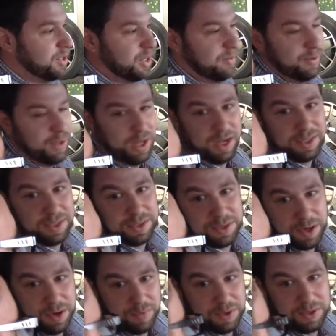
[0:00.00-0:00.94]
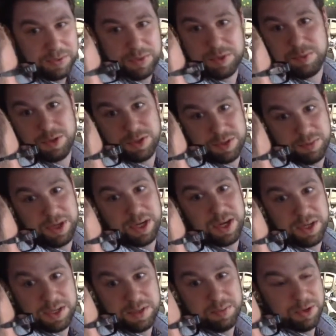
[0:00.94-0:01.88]
and if you like the service, which most of my
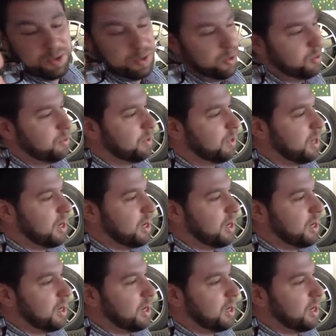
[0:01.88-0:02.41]
customers do,